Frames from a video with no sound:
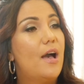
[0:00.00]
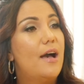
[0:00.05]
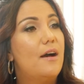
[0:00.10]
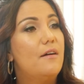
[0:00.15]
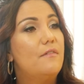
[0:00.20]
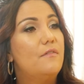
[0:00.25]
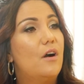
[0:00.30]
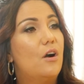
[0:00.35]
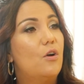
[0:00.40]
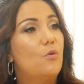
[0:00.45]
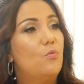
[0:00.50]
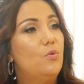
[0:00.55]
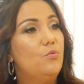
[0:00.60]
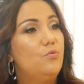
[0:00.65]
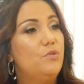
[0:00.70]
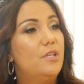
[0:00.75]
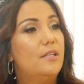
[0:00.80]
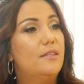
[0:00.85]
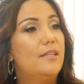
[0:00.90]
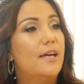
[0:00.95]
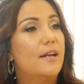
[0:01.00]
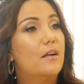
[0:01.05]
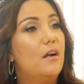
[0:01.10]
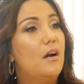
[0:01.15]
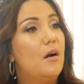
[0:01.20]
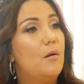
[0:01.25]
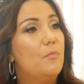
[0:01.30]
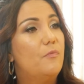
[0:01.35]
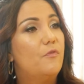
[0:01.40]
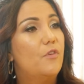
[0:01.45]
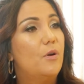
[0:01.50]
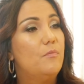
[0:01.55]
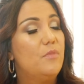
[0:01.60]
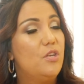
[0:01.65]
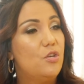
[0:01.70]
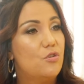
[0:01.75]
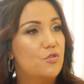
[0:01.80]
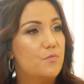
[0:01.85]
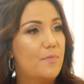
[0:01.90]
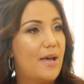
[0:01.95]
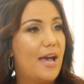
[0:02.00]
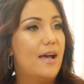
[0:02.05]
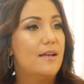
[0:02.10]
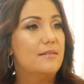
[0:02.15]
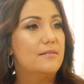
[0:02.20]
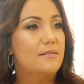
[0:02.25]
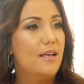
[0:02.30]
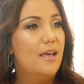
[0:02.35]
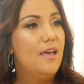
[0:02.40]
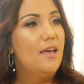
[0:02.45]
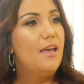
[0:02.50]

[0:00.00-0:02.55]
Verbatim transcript: have our wounded that come from years past,